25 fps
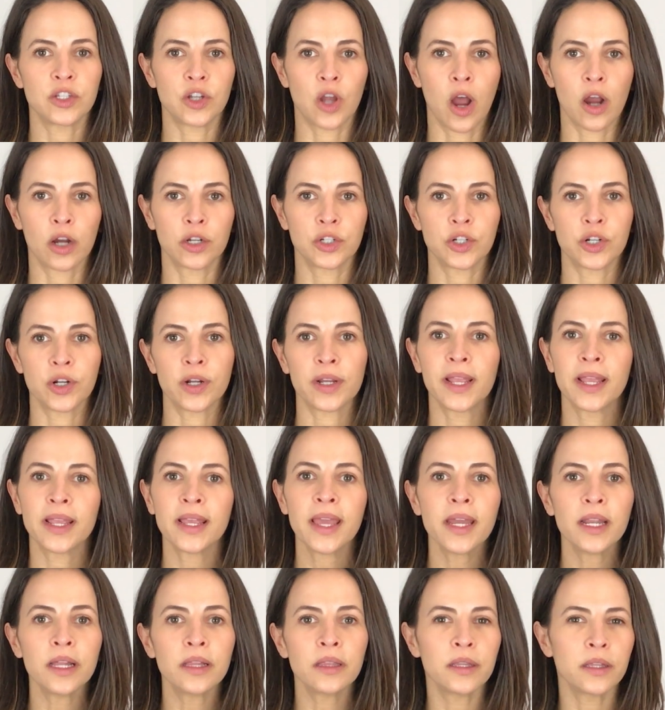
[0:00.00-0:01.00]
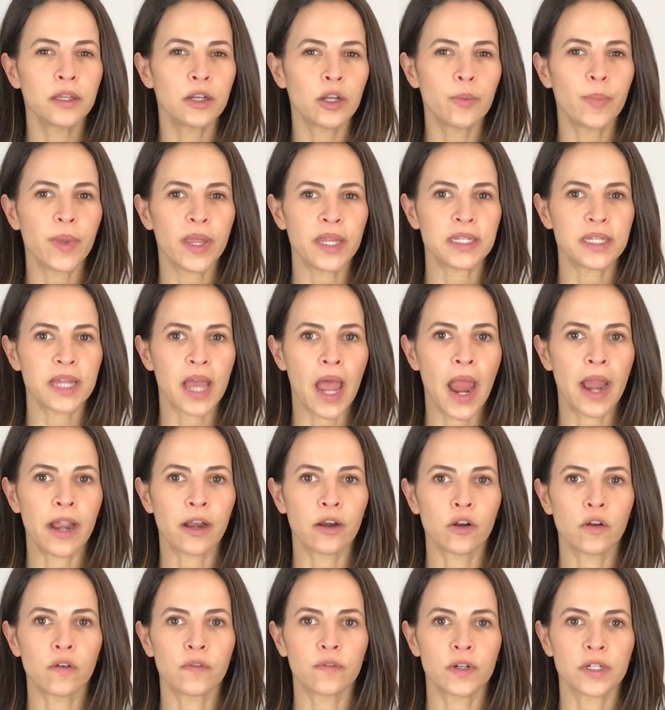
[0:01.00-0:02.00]
doctor can get a little bit
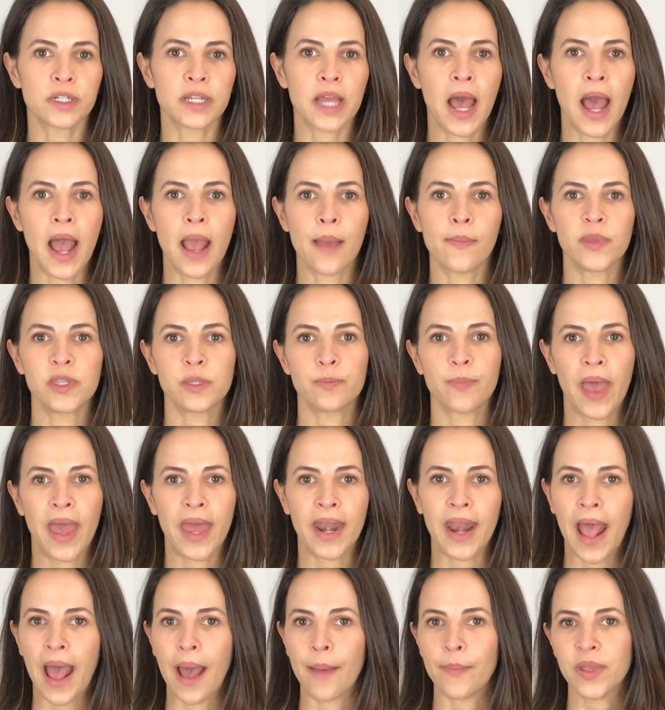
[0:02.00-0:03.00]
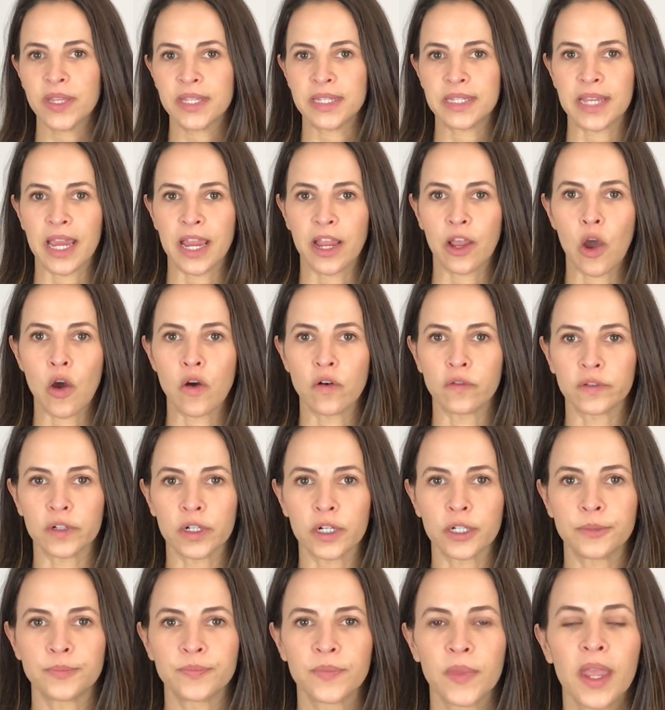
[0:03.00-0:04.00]
tired over time as bad habits take
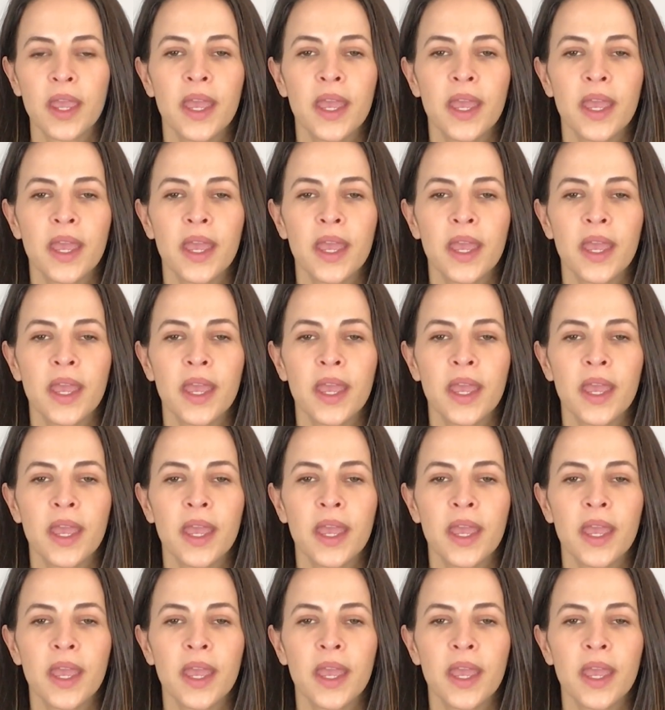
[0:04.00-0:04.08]
over.